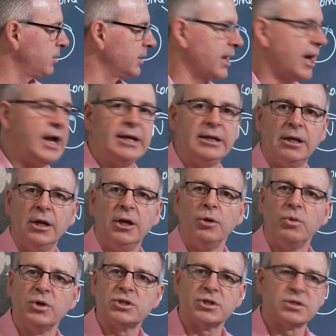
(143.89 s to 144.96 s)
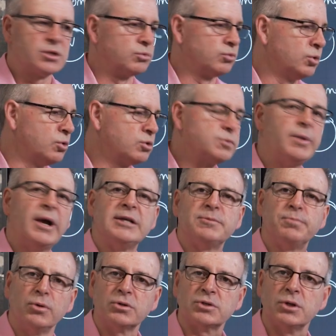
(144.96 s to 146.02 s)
again, which is the rules-based book.